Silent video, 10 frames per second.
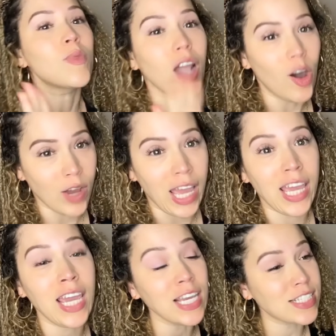Okay,
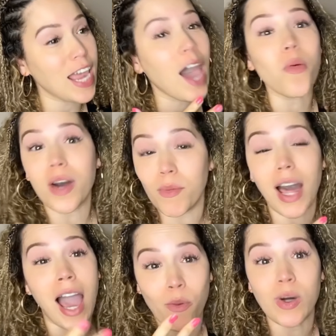here's now what
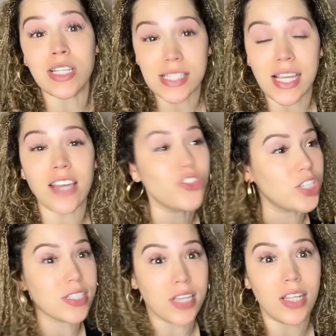I will say
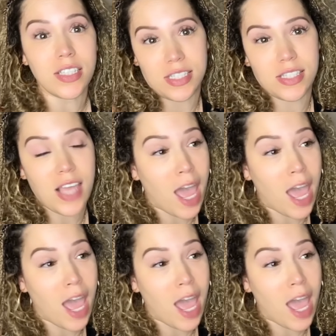Gizelle is